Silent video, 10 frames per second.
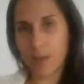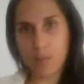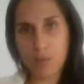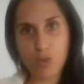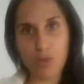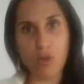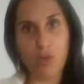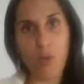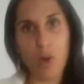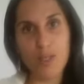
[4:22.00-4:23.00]
strong
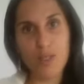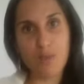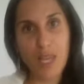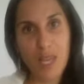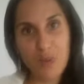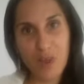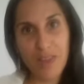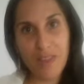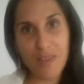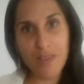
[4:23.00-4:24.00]
quads to begin
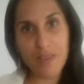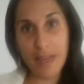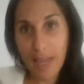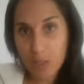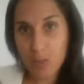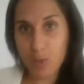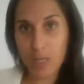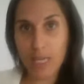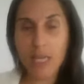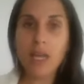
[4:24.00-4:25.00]
with,
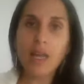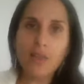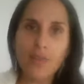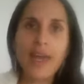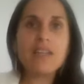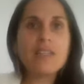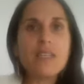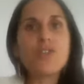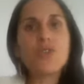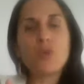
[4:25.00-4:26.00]
naturally, they'll
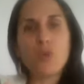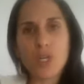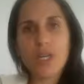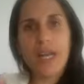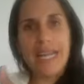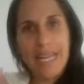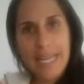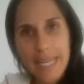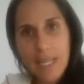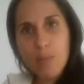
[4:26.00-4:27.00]
need to work a
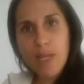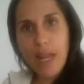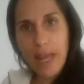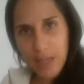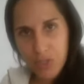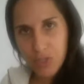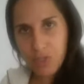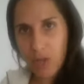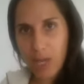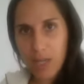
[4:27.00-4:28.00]
little bit
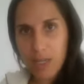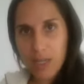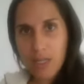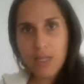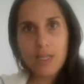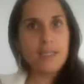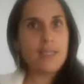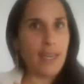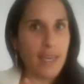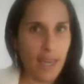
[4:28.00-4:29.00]
extra
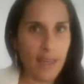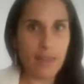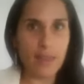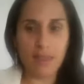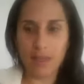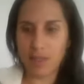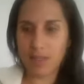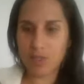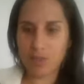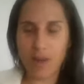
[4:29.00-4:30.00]
to get the
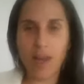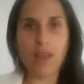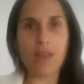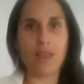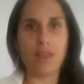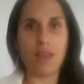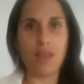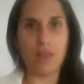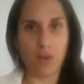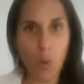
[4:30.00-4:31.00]
strength in
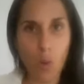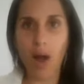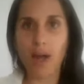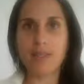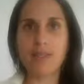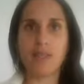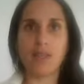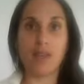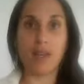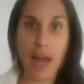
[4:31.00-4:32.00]
their quads
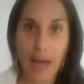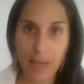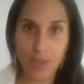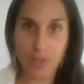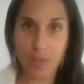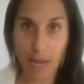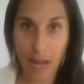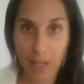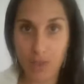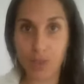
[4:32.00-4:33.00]
than I
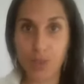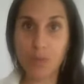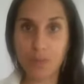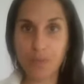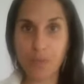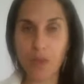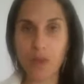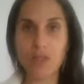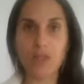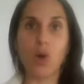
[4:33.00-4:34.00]
do.
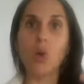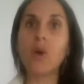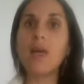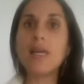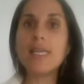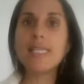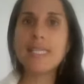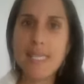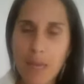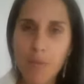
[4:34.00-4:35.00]
So
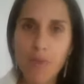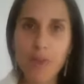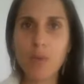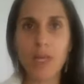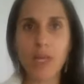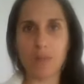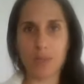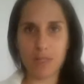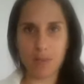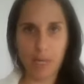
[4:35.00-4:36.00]
same thing when it
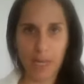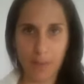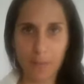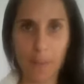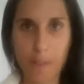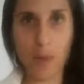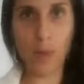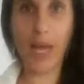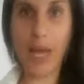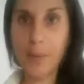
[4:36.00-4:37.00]
comes to money,
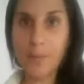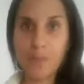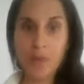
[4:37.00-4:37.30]
okay?